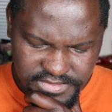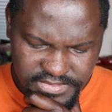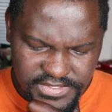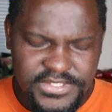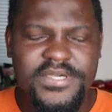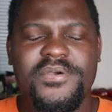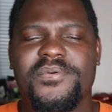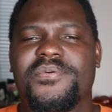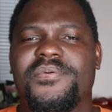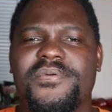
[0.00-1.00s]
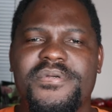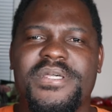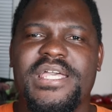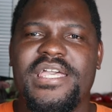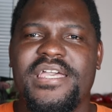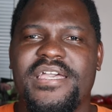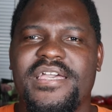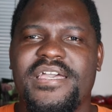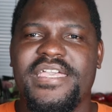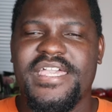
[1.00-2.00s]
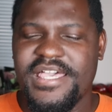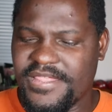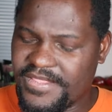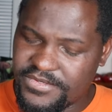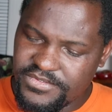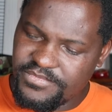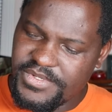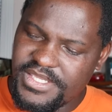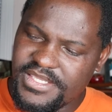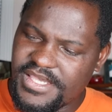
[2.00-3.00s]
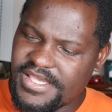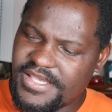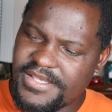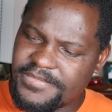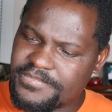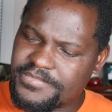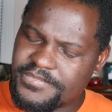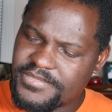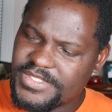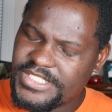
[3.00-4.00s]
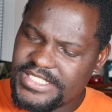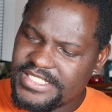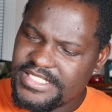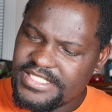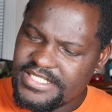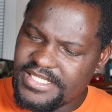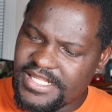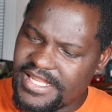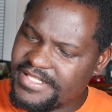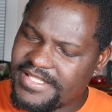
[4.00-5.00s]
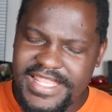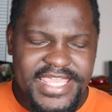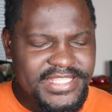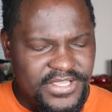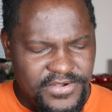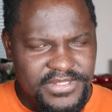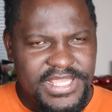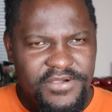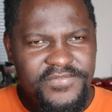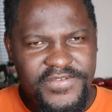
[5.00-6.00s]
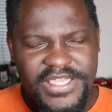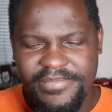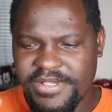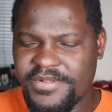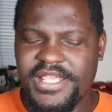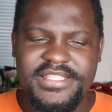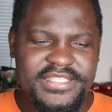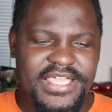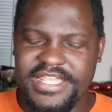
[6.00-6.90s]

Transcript: So, yeah, that could be. Um, let, later on, I'll think about it.